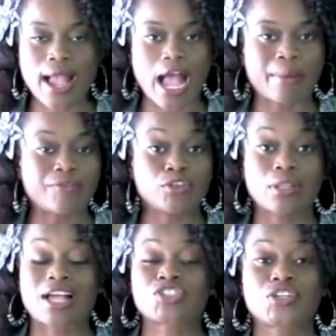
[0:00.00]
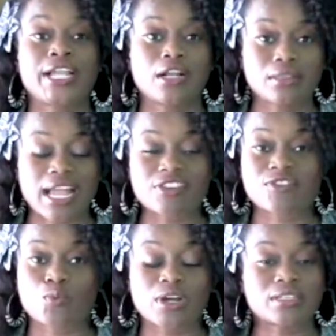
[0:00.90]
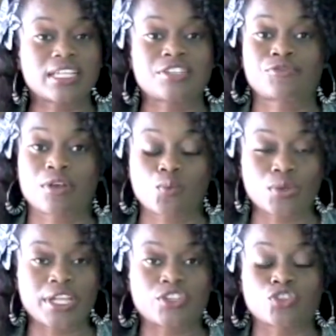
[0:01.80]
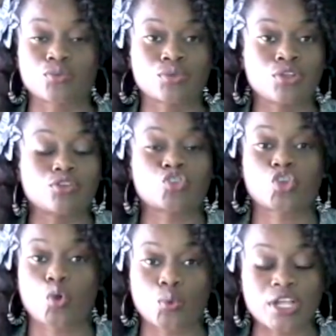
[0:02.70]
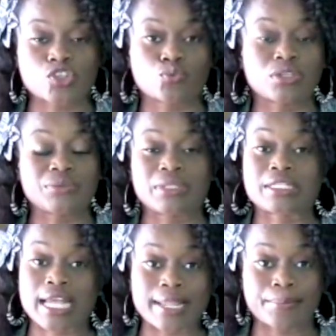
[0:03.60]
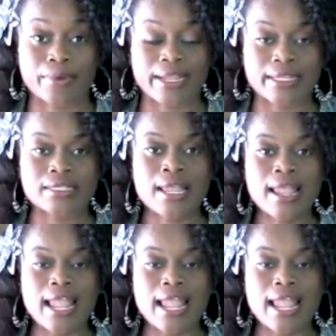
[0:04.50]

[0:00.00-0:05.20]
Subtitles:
Have you lost your hairline from wearing lace front wigs or, you know, sew-ins or really, really tight braids?